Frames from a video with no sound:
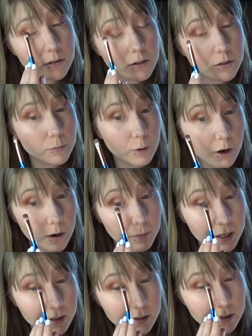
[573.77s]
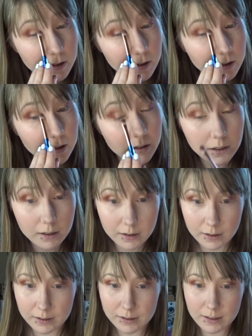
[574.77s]
a YouTube comment
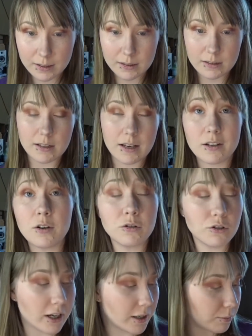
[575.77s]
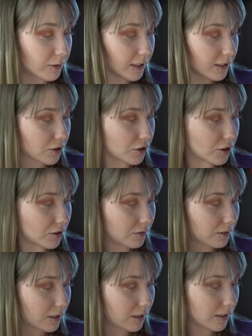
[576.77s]
that says, hey, go drink bleach,
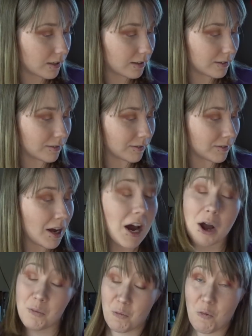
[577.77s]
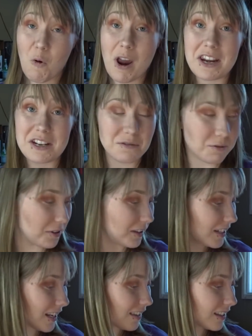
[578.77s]
I'm waiting for the
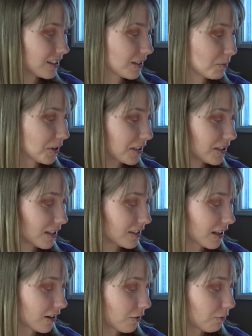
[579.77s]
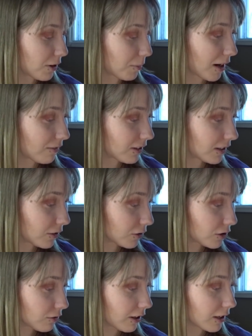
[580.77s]
day that somebody says that on one of my videos
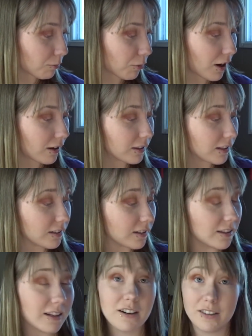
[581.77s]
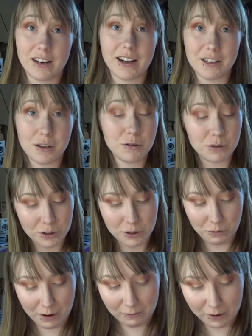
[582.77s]
so I can proudly declare that I used
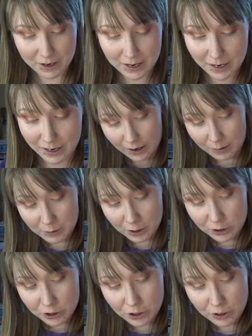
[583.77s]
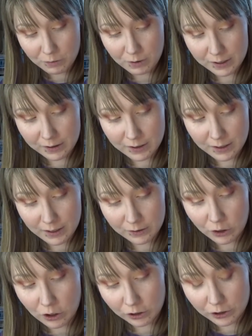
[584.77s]
to every day. I'm not sure what the
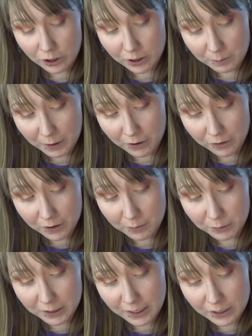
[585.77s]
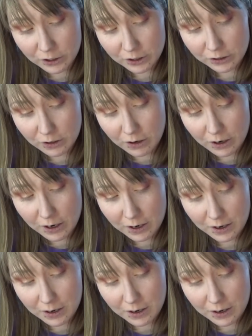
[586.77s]
long-term health implications are.